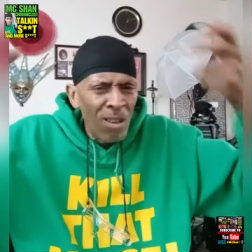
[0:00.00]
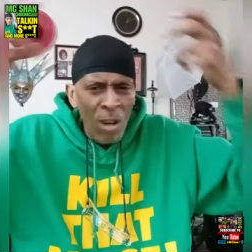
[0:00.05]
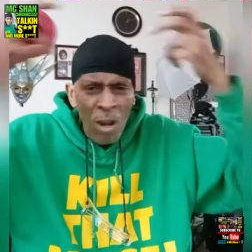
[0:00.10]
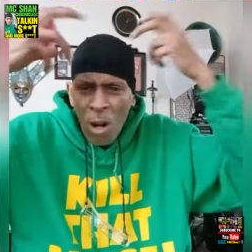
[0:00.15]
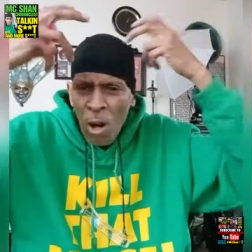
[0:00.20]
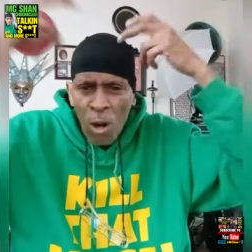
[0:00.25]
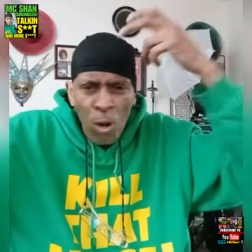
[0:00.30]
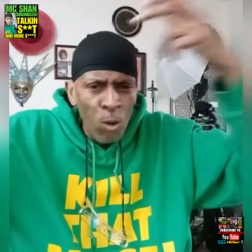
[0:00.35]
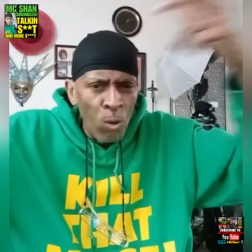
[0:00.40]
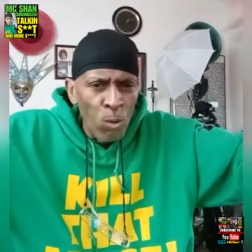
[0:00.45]

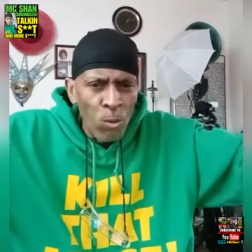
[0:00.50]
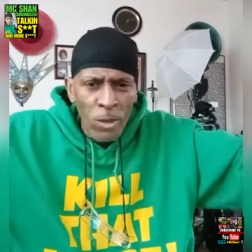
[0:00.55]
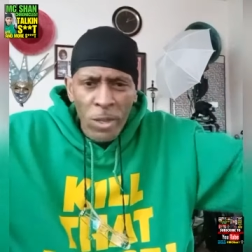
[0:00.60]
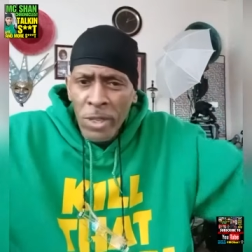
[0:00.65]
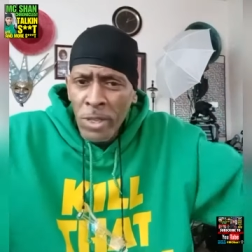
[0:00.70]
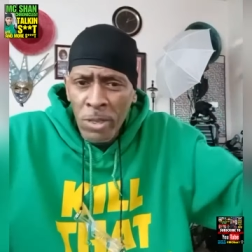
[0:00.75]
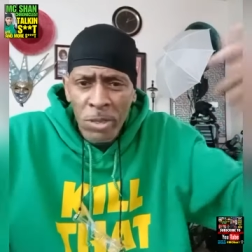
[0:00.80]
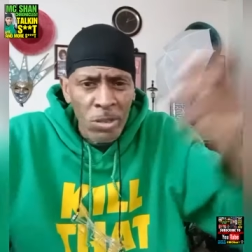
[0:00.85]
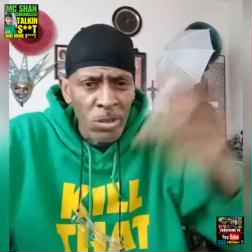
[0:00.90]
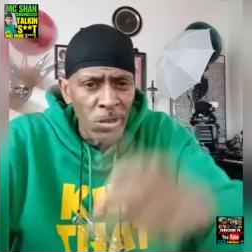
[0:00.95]
oh,
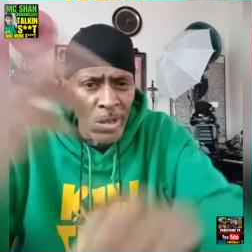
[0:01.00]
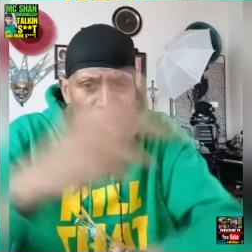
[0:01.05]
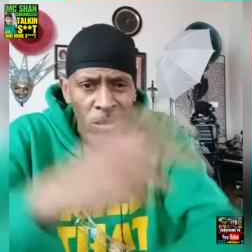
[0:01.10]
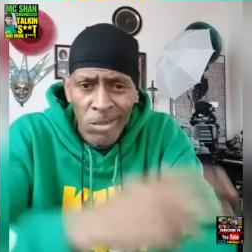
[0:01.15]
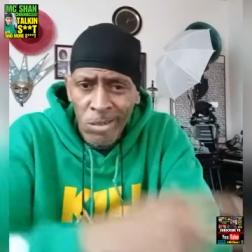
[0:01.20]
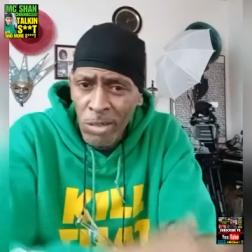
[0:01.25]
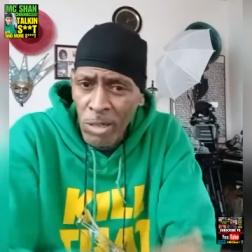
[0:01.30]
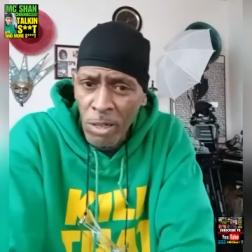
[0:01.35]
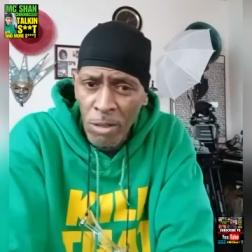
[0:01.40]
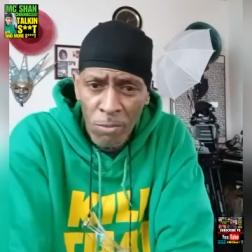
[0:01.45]
these
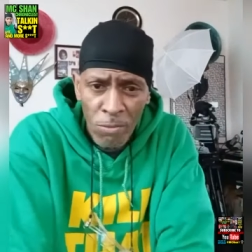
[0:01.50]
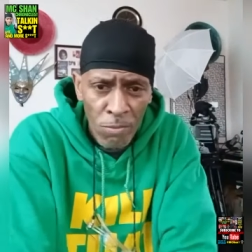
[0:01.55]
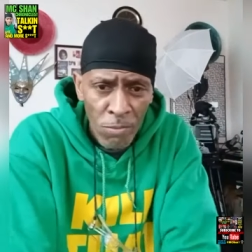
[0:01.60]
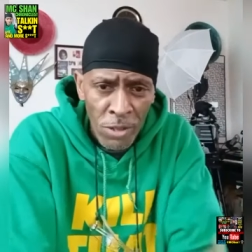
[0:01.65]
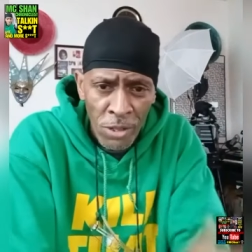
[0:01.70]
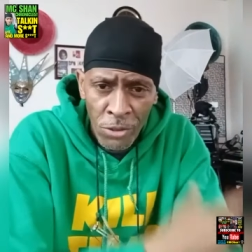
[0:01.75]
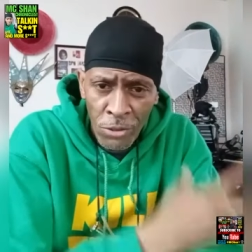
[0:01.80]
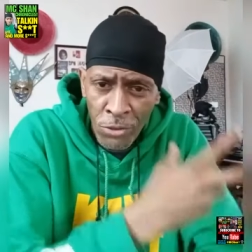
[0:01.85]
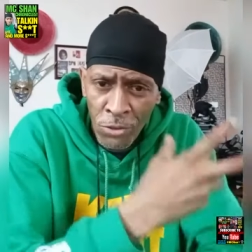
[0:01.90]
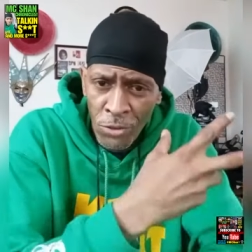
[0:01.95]
niggas can
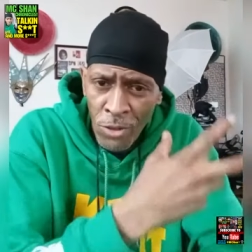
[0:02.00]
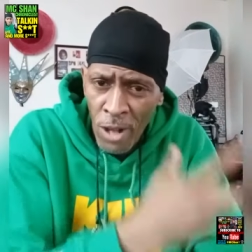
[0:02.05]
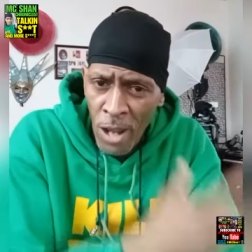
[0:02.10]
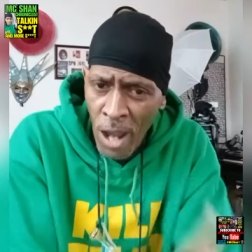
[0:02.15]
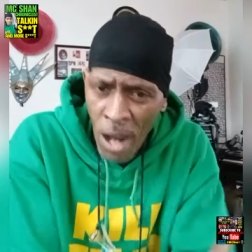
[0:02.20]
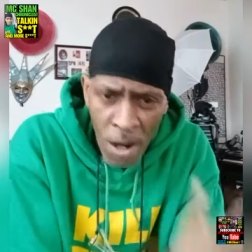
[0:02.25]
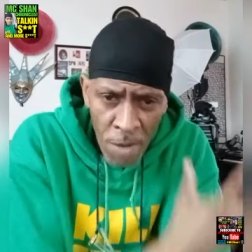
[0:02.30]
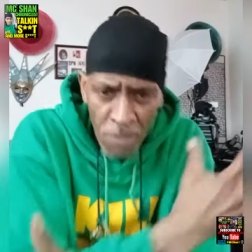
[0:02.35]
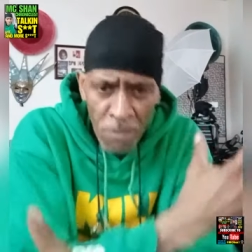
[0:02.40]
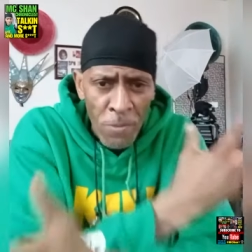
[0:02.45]
reach
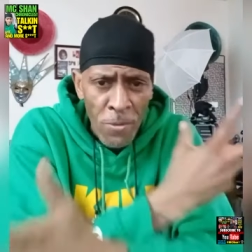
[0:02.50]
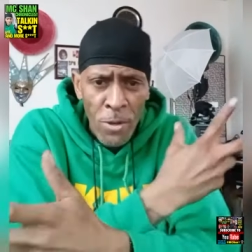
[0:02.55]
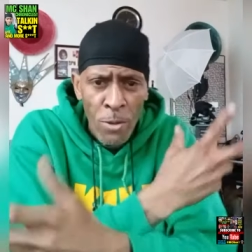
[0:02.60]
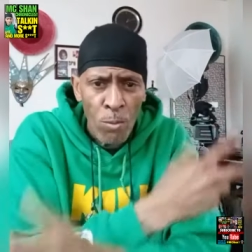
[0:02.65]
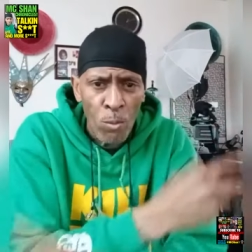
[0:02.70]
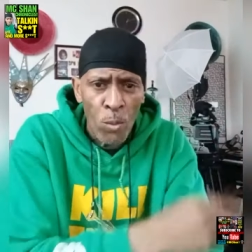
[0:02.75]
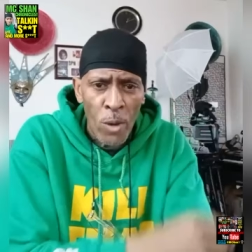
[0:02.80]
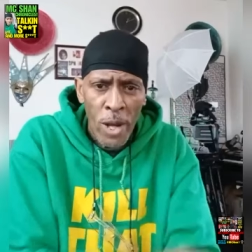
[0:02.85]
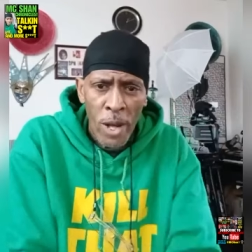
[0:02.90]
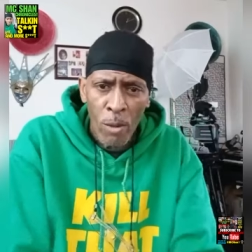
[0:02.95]

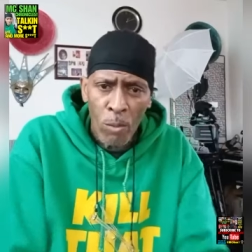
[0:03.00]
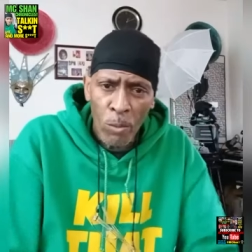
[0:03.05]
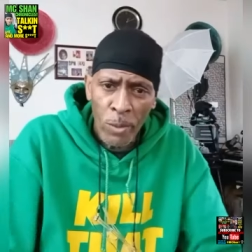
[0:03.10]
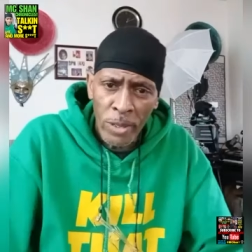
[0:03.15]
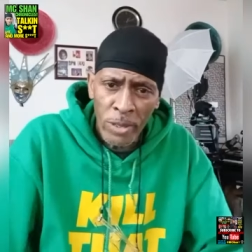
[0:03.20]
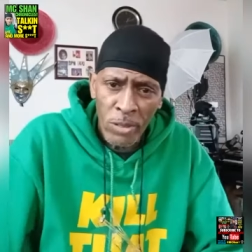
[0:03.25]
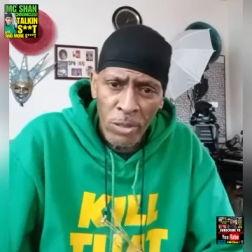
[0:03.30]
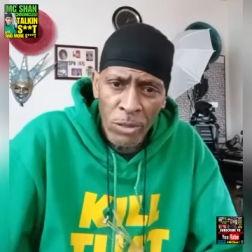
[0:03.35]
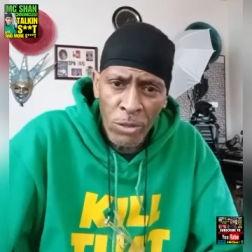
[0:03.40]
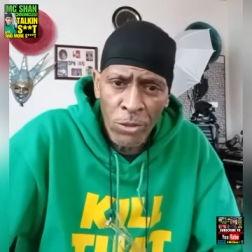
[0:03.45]
everywhere
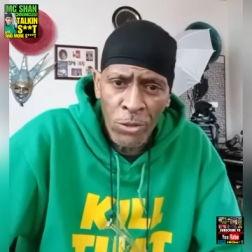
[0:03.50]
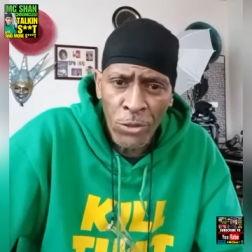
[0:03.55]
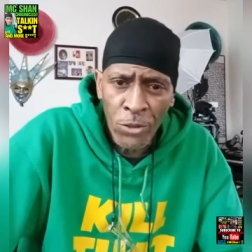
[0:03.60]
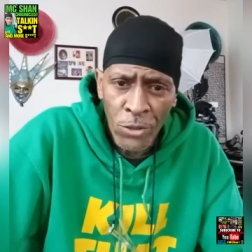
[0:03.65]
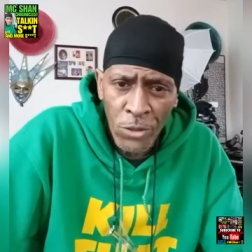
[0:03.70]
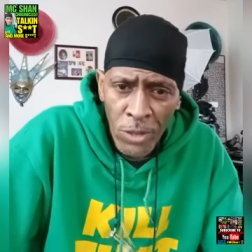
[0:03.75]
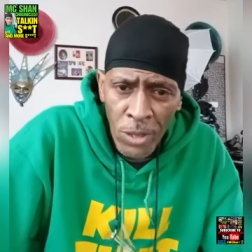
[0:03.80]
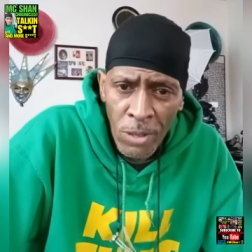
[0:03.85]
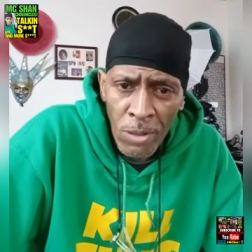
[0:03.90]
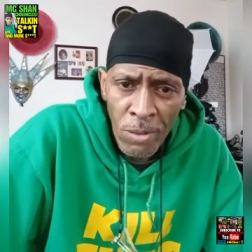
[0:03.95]
with this
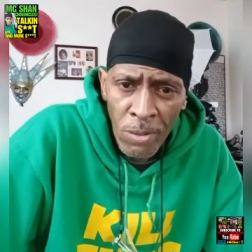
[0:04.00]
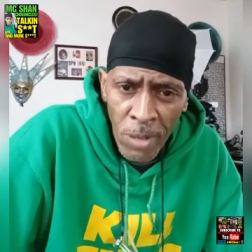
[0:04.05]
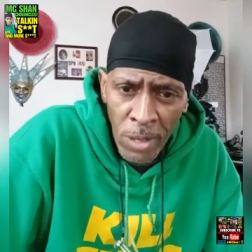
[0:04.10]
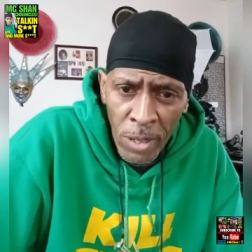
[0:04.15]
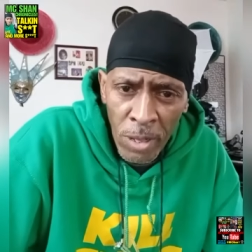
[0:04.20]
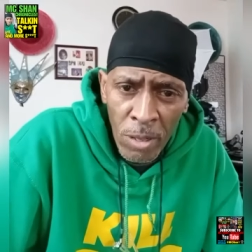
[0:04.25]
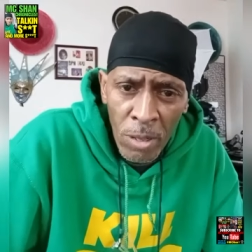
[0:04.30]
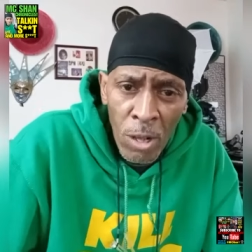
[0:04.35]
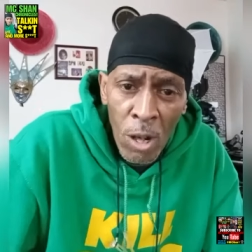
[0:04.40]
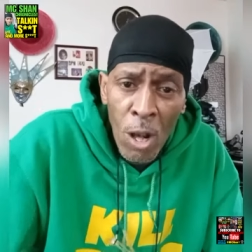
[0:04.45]
shit,
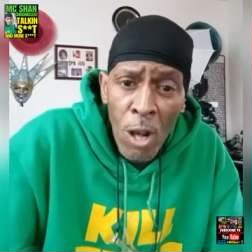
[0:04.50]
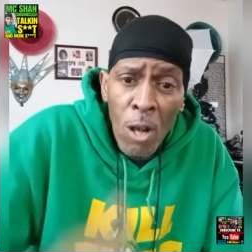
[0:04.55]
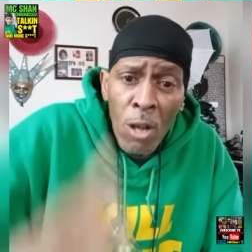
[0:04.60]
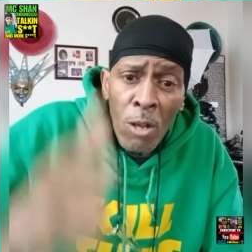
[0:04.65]
nigga.